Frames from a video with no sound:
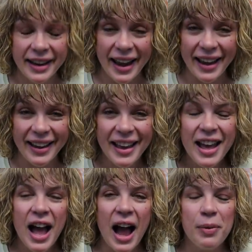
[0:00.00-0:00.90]
Friday,
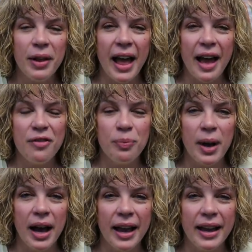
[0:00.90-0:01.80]
I will have
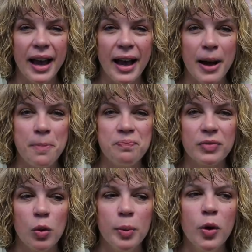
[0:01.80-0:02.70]
my,
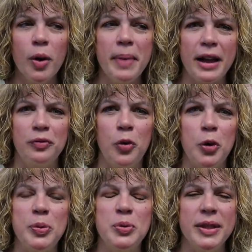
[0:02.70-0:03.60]
um, we'll be going back and
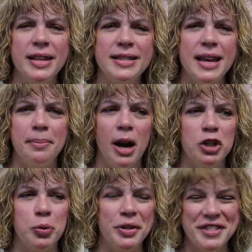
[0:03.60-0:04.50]
forth between this and
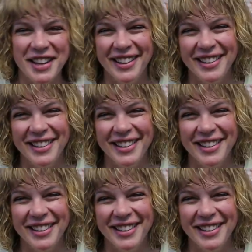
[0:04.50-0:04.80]
modules